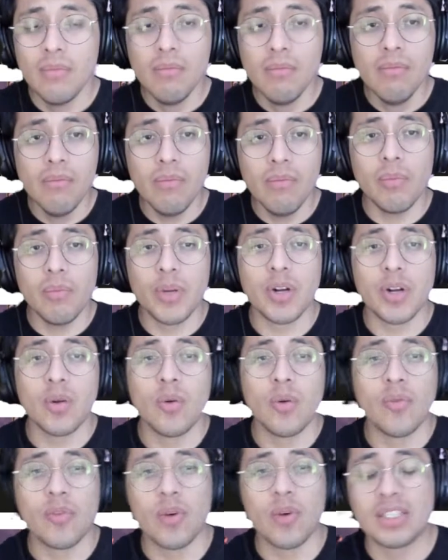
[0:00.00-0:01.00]
but
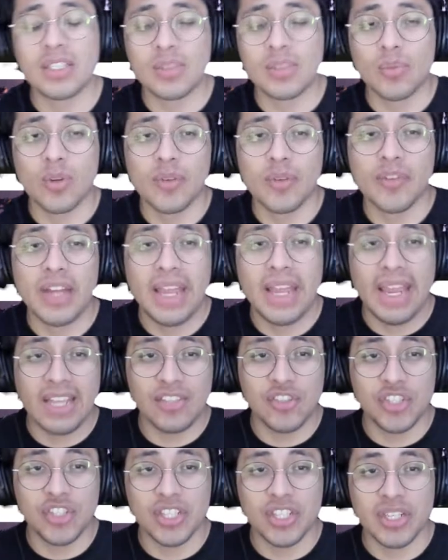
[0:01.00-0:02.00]
overall it's more of an
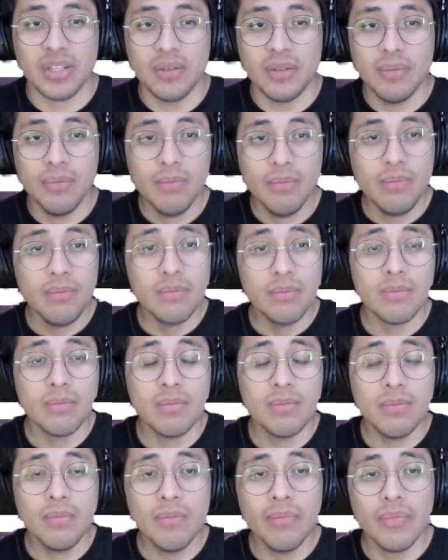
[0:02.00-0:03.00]
engine
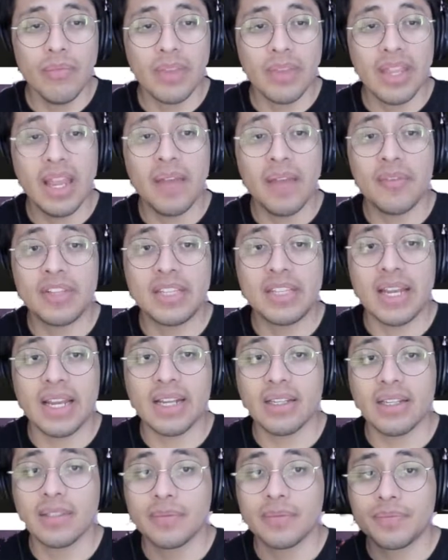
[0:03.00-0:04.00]
heavy
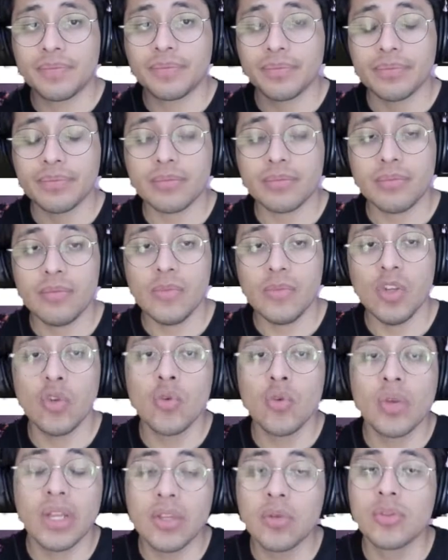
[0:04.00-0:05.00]
deck, you
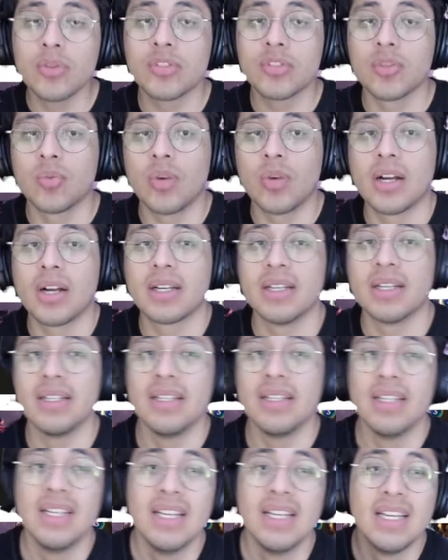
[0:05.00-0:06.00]
can use Soraka.
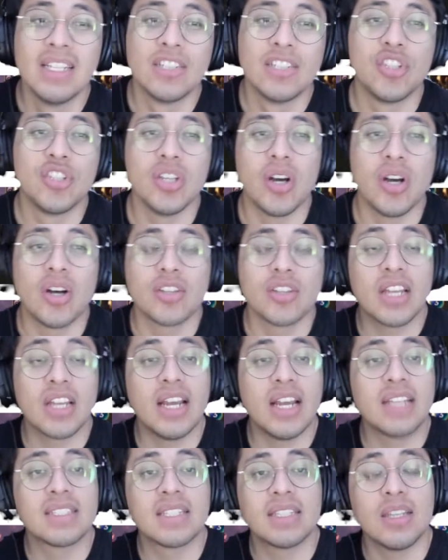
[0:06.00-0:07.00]
She also
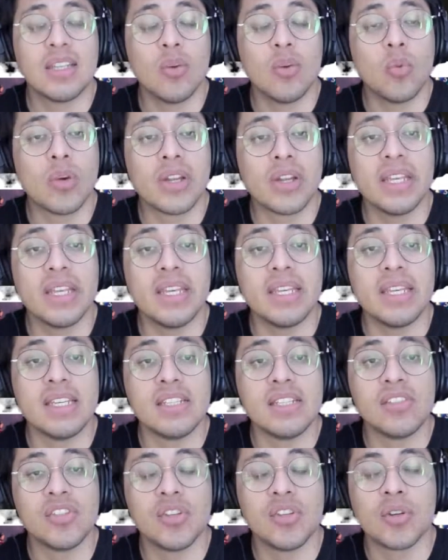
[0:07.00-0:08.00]
has, I think, one of the
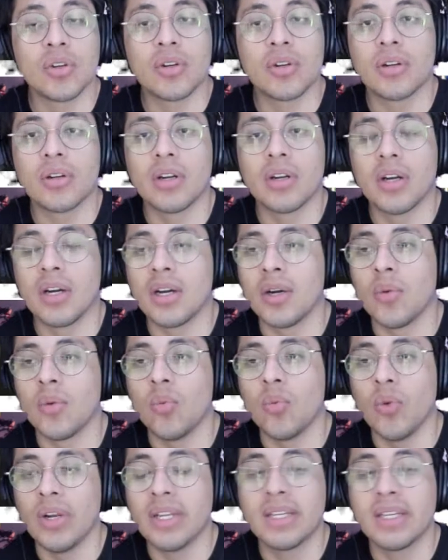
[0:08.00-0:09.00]
easier
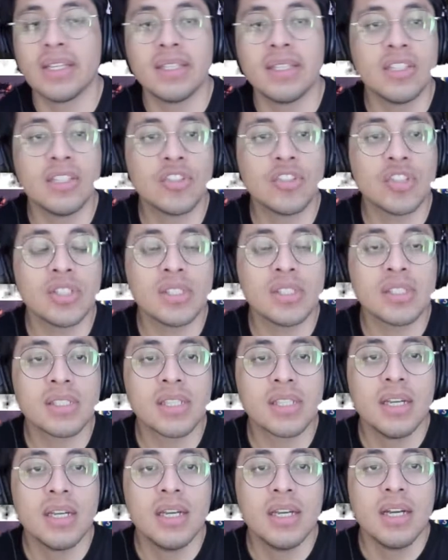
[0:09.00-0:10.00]
win conditions
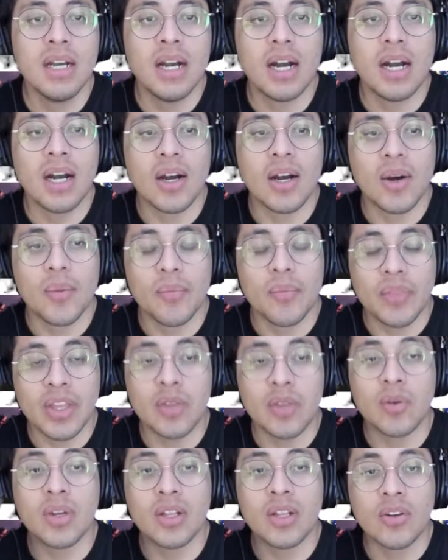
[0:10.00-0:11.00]
that you
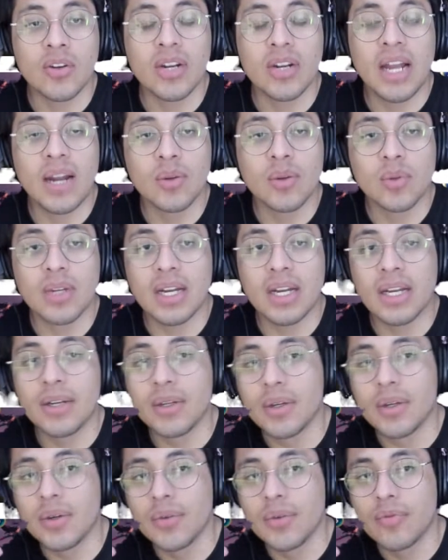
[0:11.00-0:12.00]
can learn how to kind
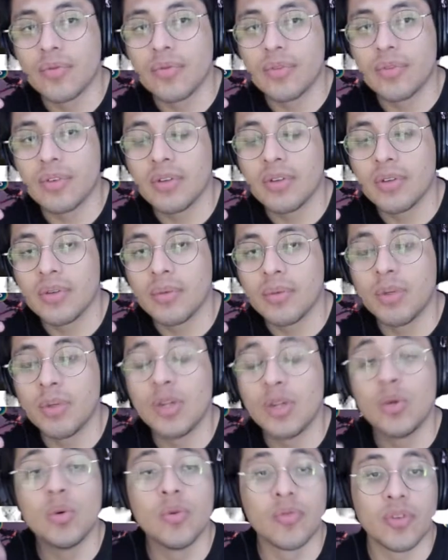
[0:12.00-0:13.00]
of
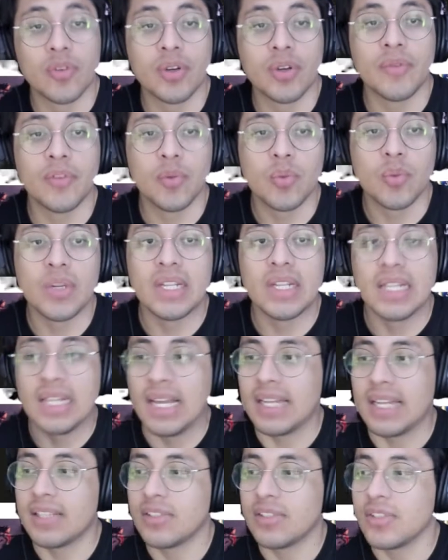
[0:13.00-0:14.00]
maneuver if you really
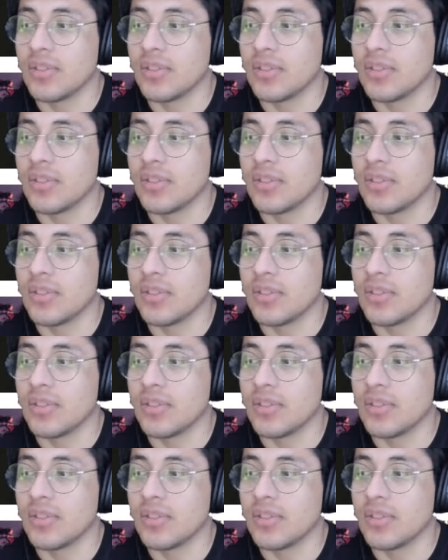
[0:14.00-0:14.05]
like to.